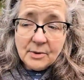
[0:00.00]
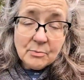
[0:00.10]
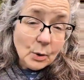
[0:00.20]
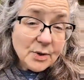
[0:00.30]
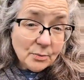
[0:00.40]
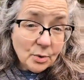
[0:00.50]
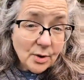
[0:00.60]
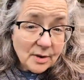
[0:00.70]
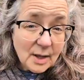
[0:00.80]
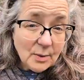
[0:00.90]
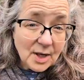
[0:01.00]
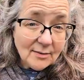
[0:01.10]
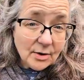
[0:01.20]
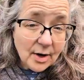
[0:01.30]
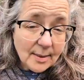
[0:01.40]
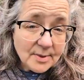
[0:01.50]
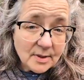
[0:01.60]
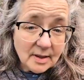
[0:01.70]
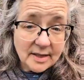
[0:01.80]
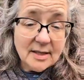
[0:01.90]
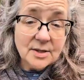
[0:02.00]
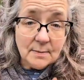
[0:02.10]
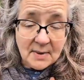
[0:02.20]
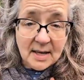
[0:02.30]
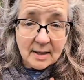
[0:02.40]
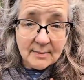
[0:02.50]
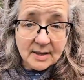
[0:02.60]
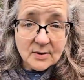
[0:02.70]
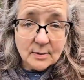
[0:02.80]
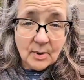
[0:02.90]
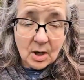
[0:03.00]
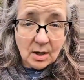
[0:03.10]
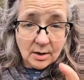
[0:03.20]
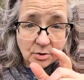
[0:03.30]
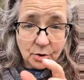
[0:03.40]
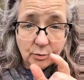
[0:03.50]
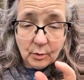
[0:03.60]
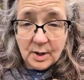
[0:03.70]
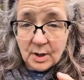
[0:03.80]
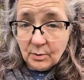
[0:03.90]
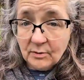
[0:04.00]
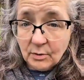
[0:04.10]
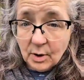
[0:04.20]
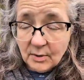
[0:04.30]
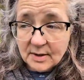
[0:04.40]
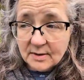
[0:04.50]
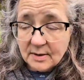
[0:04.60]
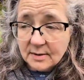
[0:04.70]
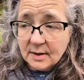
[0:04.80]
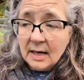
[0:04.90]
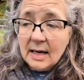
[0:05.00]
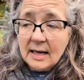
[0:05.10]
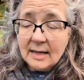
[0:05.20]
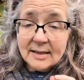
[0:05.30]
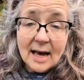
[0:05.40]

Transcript: Uh, the most important thing with cover crops, at least to me in my small, short window of growing season,